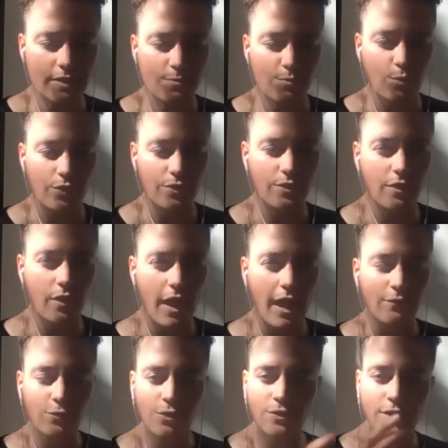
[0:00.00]
with
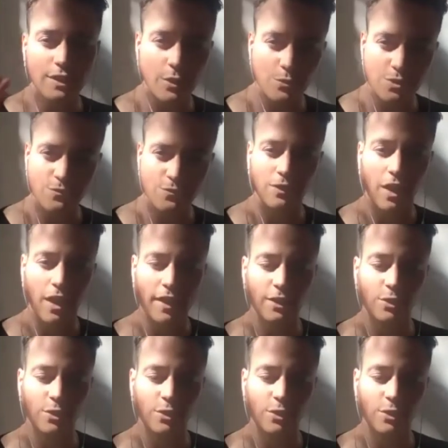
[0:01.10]
everything that was flying